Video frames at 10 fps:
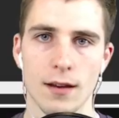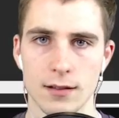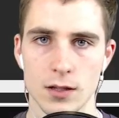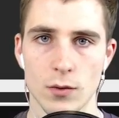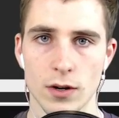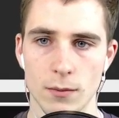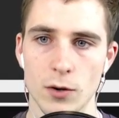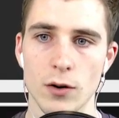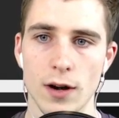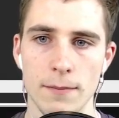And so we're going to
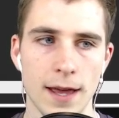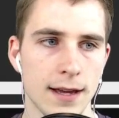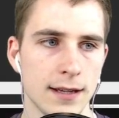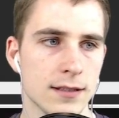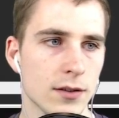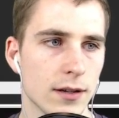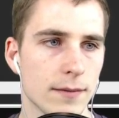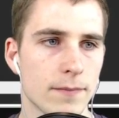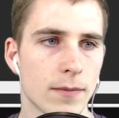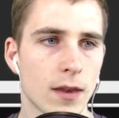program that into it.
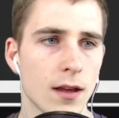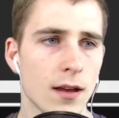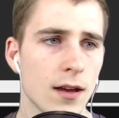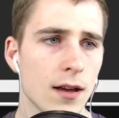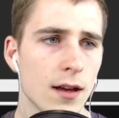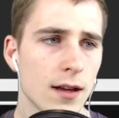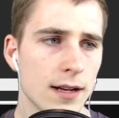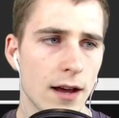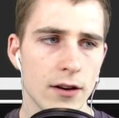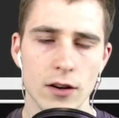
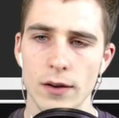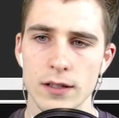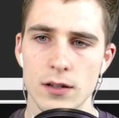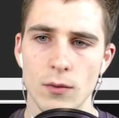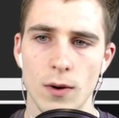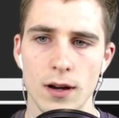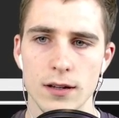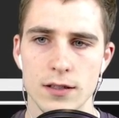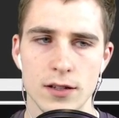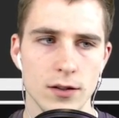Now you're going to
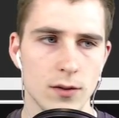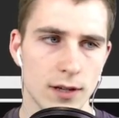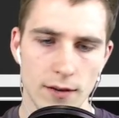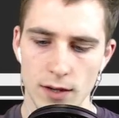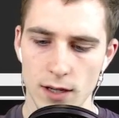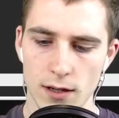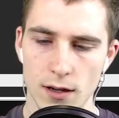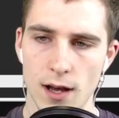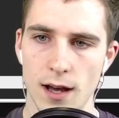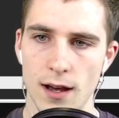want to give it a
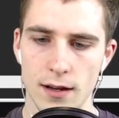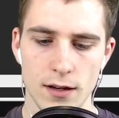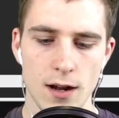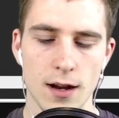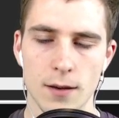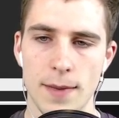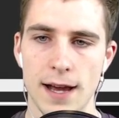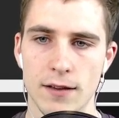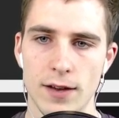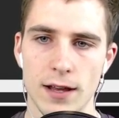uh,
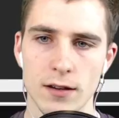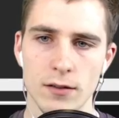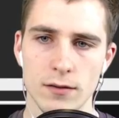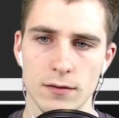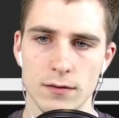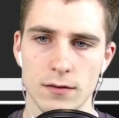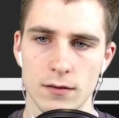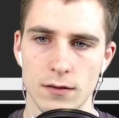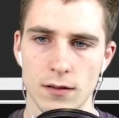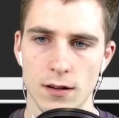knockback value.
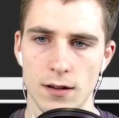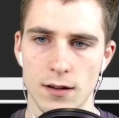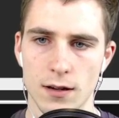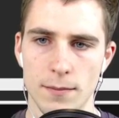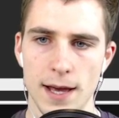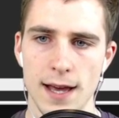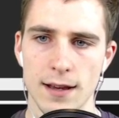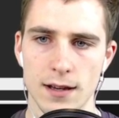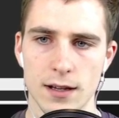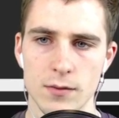
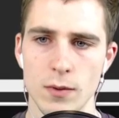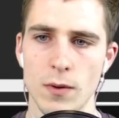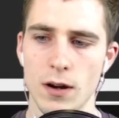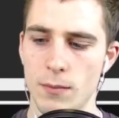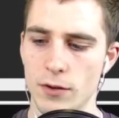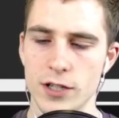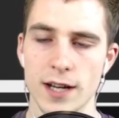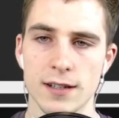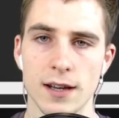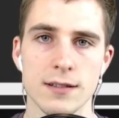Knockback, because we want our
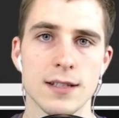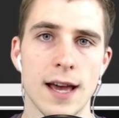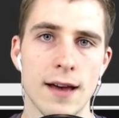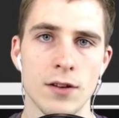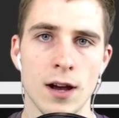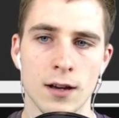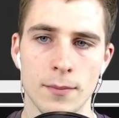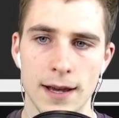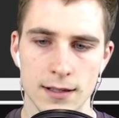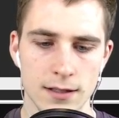projectiles to have
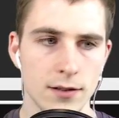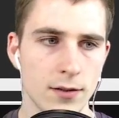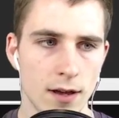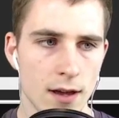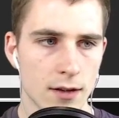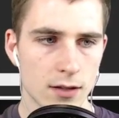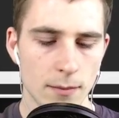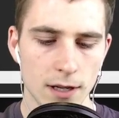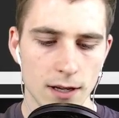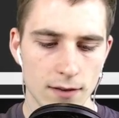knockback too. So
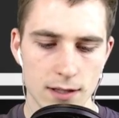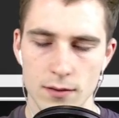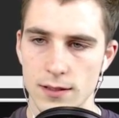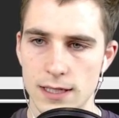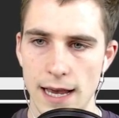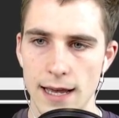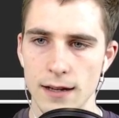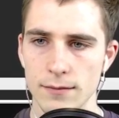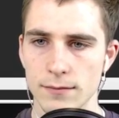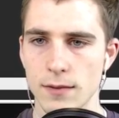I'm going to give this one 10.